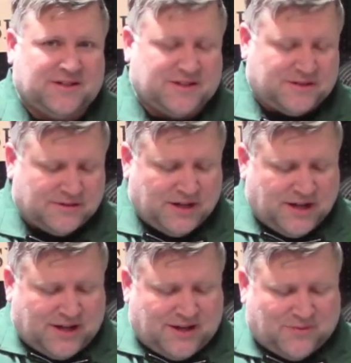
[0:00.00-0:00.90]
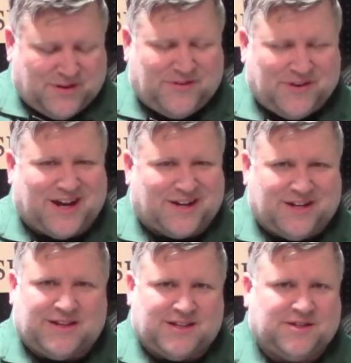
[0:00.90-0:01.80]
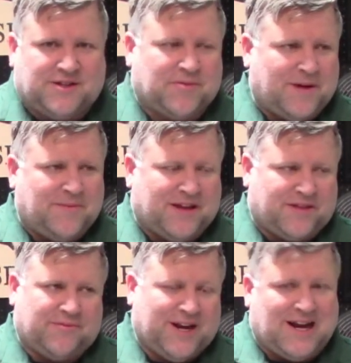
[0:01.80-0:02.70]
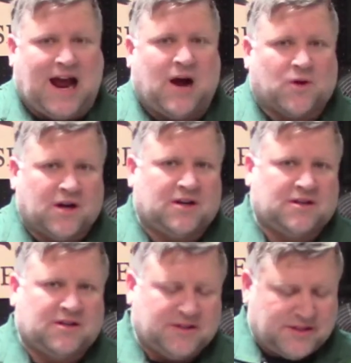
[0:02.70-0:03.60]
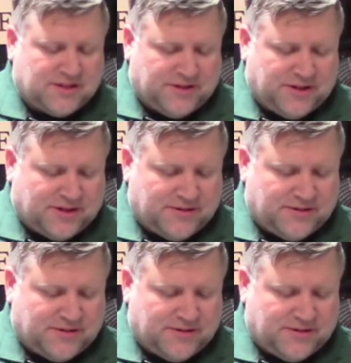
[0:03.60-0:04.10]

So if you got good at this, you could probably make 3 an hour. So you could